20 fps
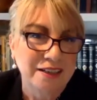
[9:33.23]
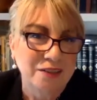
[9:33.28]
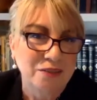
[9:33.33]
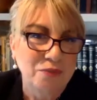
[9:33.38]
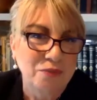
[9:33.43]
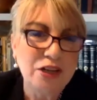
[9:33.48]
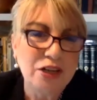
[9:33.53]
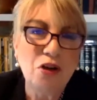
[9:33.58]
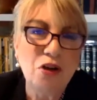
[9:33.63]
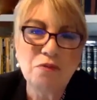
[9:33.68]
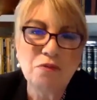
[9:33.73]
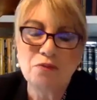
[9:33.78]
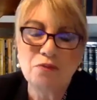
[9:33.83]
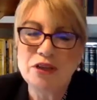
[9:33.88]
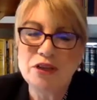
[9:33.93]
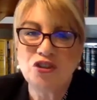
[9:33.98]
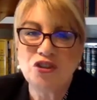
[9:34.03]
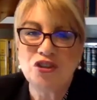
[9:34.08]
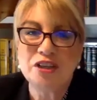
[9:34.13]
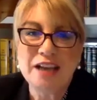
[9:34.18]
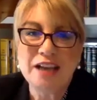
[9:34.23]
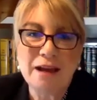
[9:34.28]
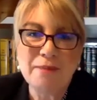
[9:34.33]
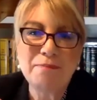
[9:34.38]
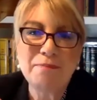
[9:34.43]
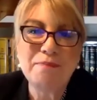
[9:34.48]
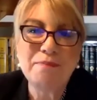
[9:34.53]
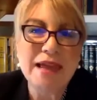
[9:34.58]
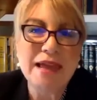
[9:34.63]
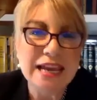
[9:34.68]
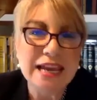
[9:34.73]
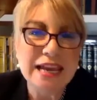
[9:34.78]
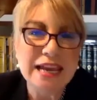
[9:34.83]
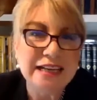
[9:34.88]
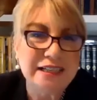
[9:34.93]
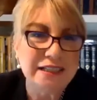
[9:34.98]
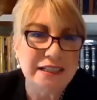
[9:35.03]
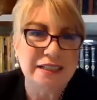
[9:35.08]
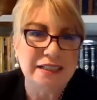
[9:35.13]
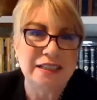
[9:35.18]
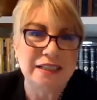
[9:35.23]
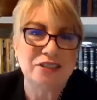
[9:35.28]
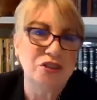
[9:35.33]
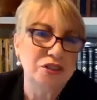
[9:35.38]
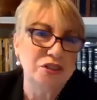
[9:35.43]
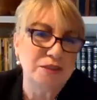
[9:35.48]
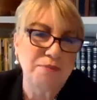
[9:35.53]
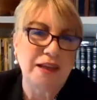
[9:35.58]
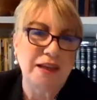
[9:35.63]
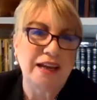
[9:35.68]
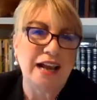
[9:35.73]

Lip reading: We should not make decisions about